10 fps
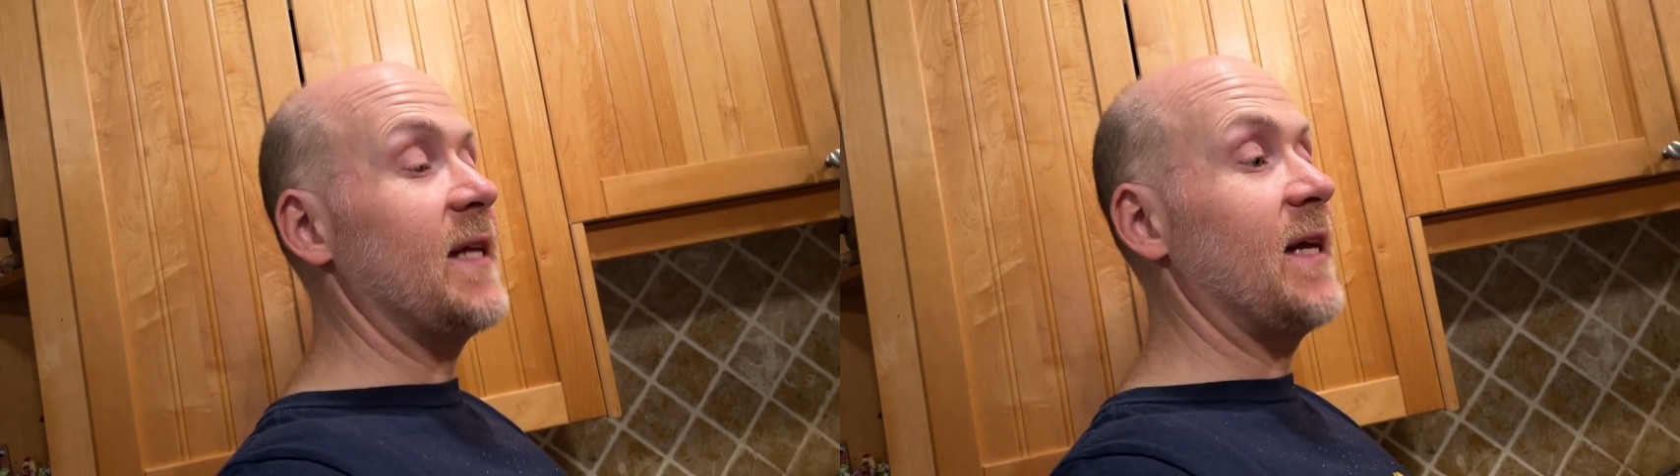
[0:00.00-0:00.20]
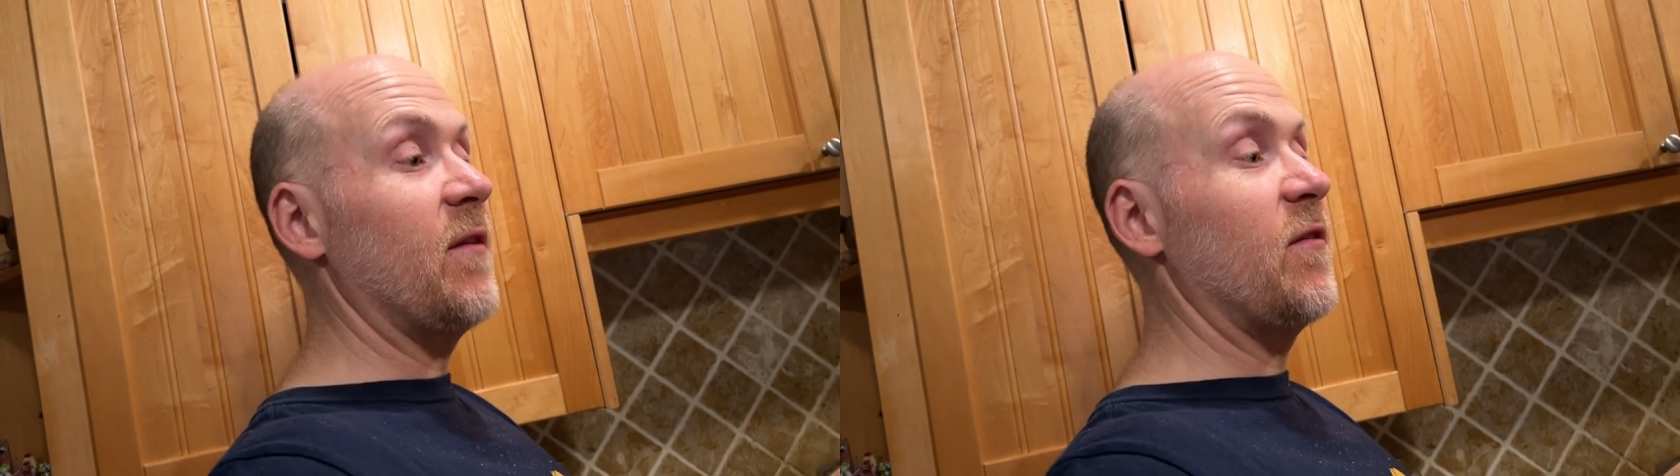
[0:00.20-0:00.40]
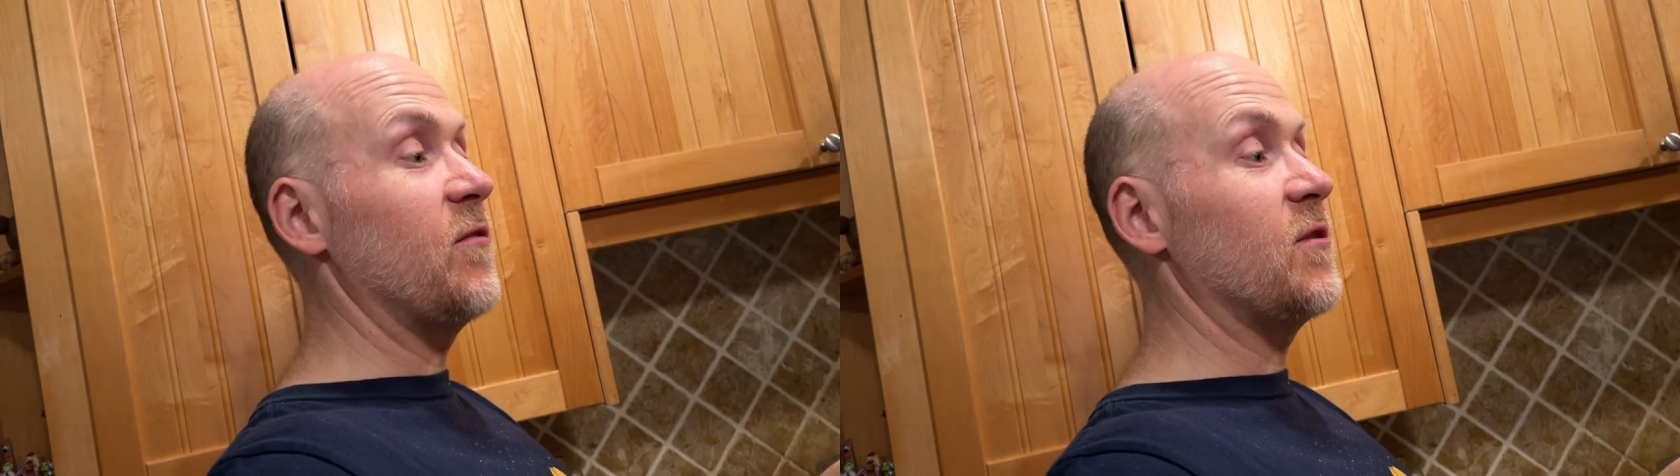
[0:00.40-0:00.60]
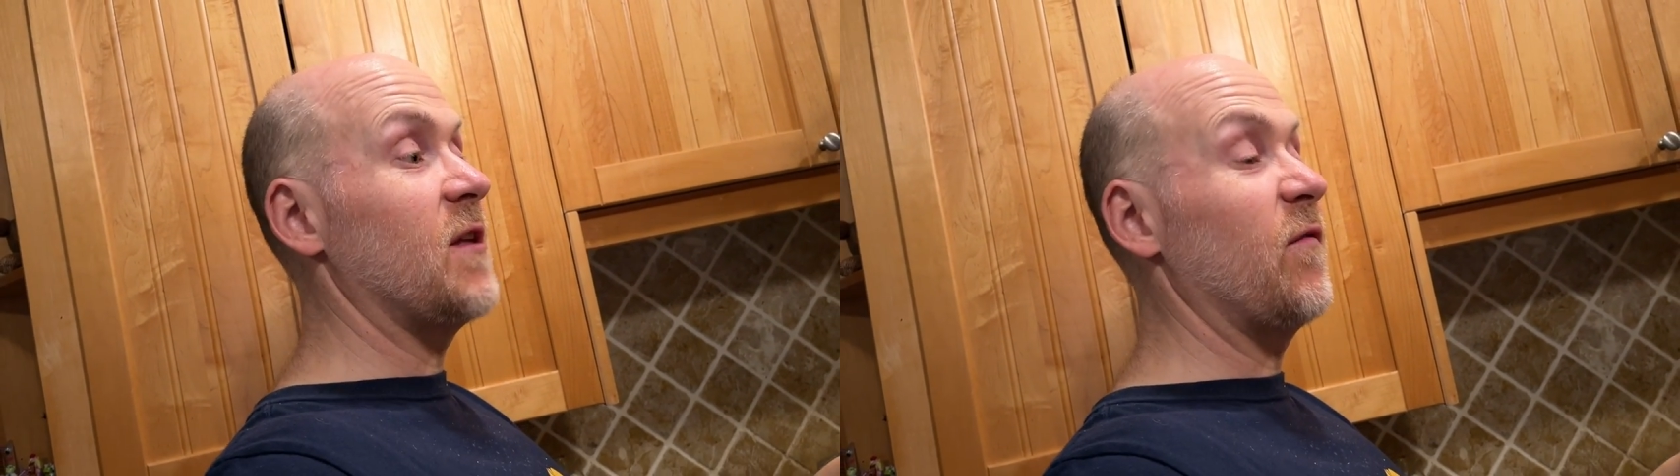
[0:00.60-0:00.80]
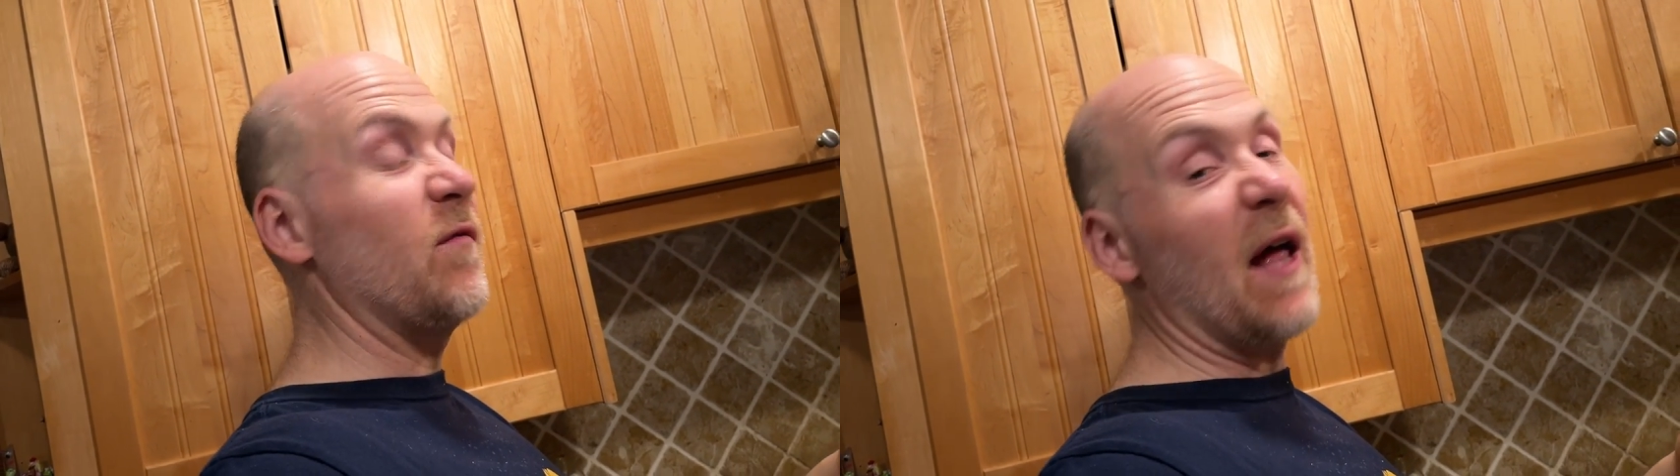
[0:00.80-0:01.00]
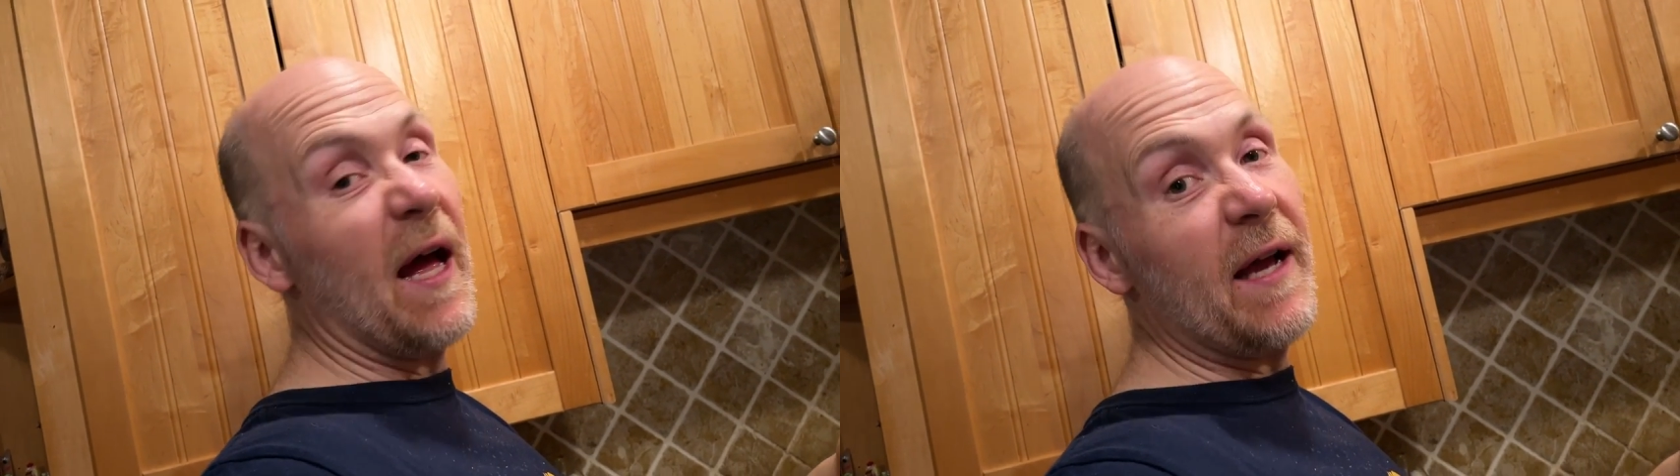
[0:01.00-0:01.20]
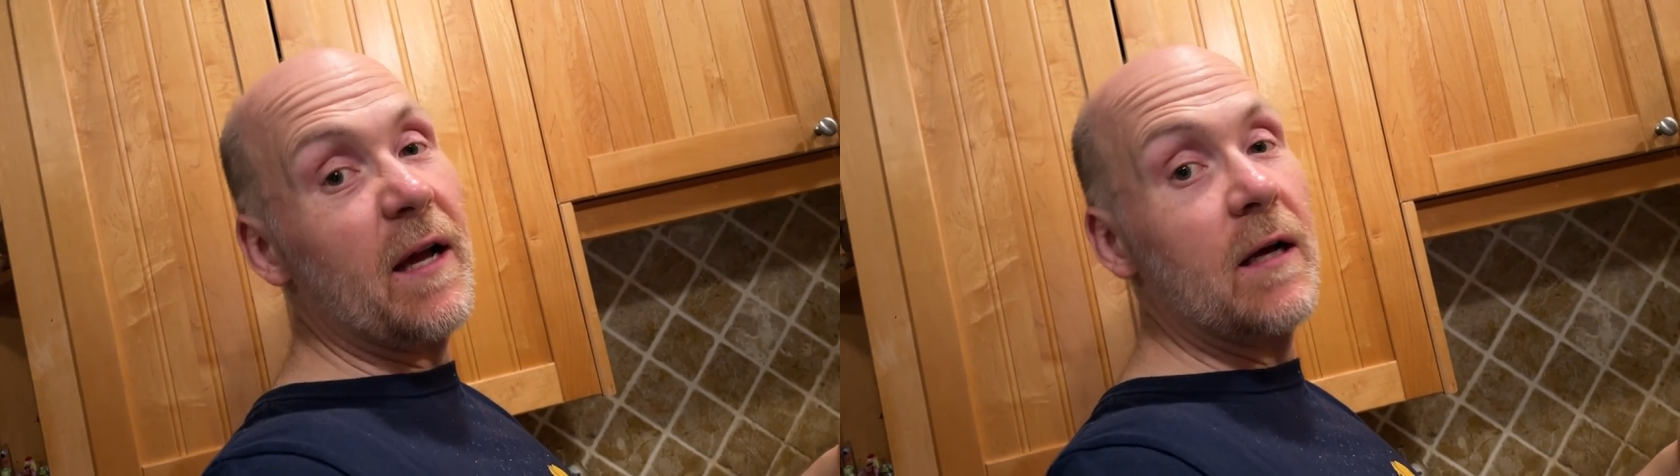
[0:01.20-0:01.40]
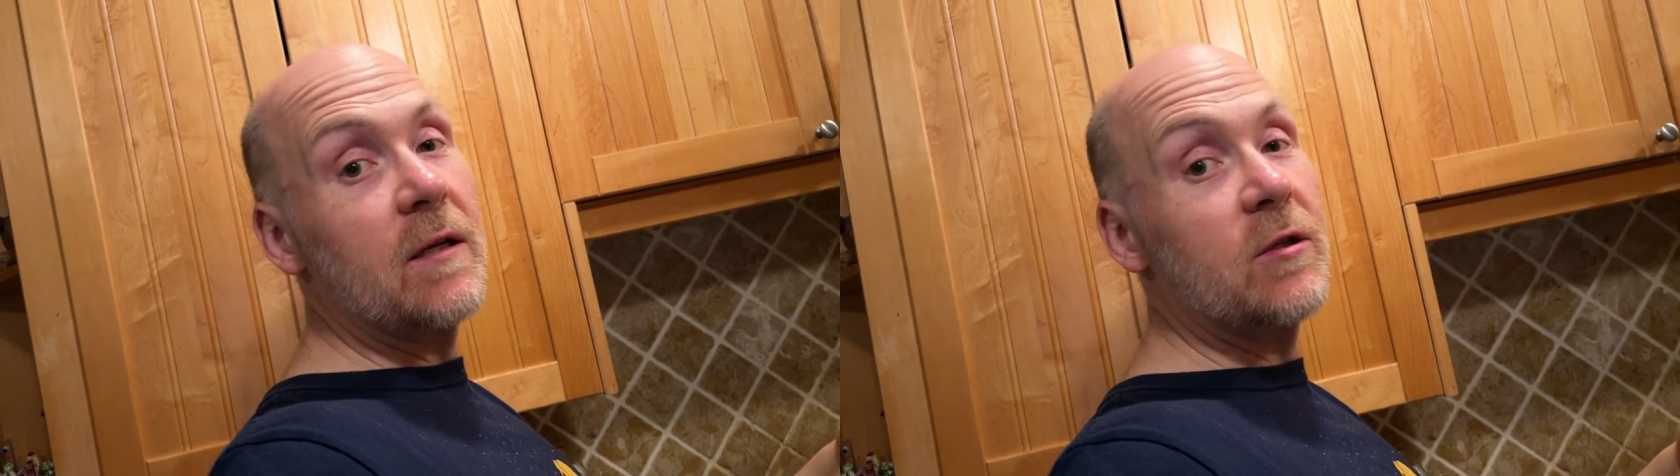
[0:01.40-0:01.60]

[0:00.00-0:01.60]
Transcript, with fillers: tell that there's stuff like